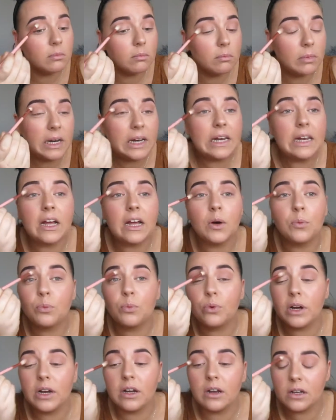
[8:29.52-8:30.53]
Blend it out
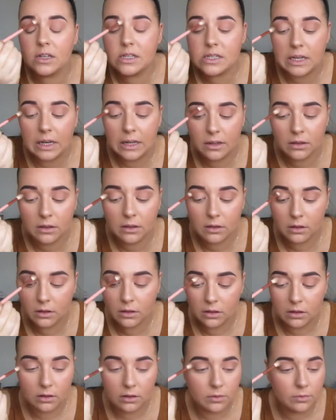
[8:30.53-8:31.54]
pretty nicely.
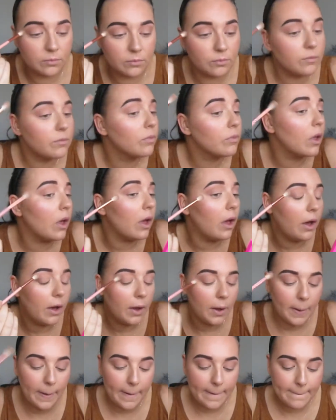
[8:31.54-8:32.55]

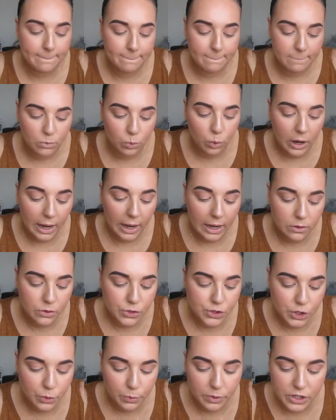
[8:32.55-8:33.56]
What else
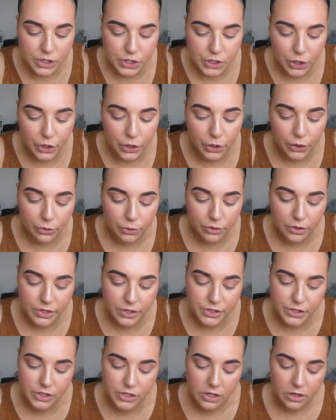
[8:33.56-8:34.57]
shall we do?
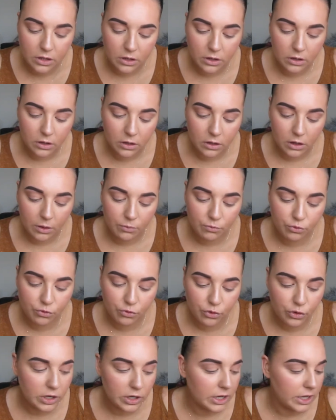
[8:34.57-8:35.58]
Because I
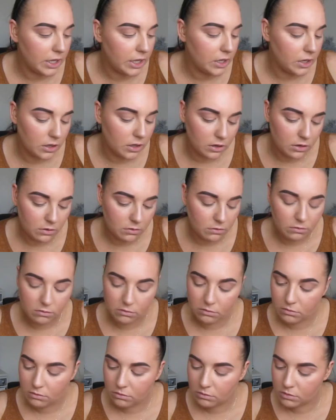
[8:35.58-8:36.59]
really
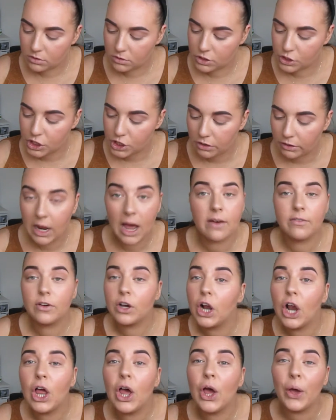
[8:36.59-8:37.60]
don't have a
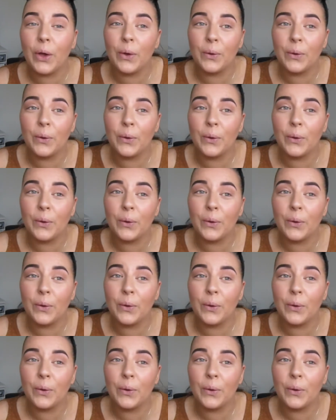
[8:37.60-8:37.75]
clue.